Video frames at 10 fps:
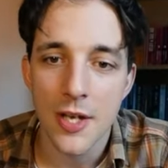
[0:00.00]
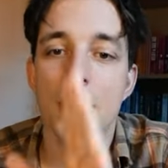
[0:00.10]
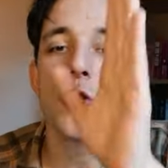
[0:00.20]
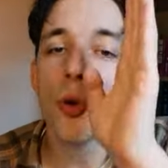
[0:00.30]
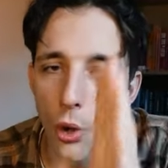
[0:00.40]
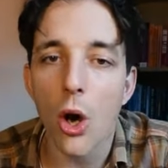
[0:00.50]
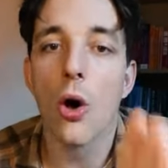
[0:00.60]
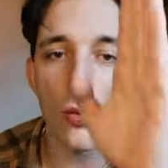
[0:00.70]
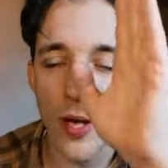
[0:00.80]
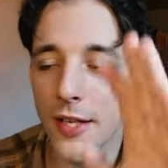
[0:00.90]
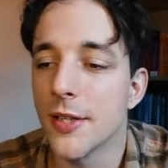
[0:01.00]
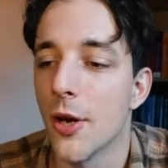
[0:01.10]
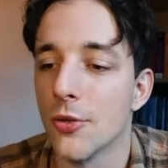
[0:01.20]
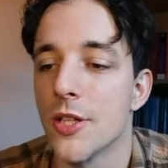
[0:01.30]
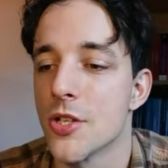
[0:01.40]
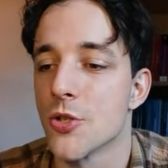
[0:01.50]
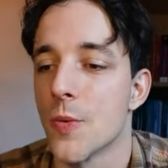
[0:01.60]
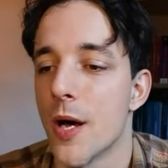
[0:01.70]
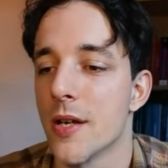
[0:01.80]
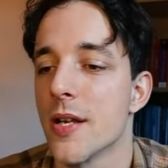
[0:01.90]
You already know this
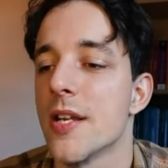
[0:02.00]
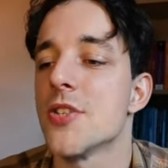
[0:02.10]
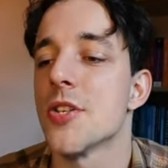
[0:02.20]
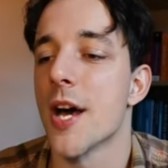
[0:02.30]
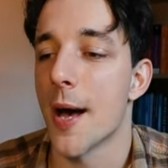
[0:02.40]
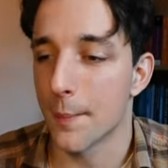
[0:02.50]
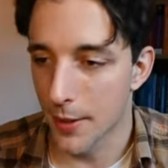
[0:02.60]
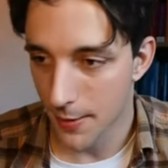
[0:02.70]
one. Listen up.